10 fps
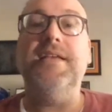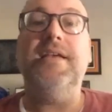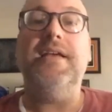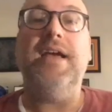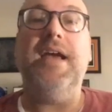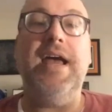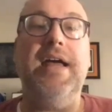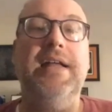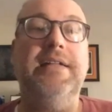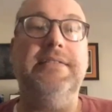
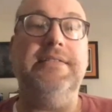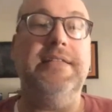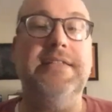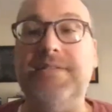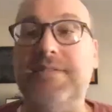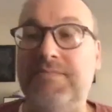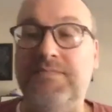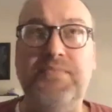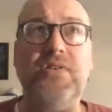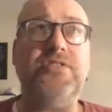And this
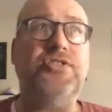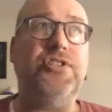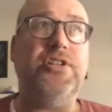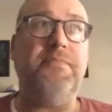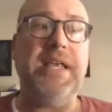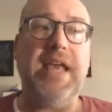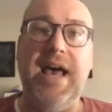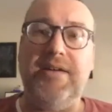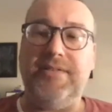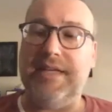book should be
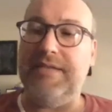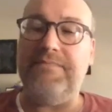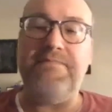out in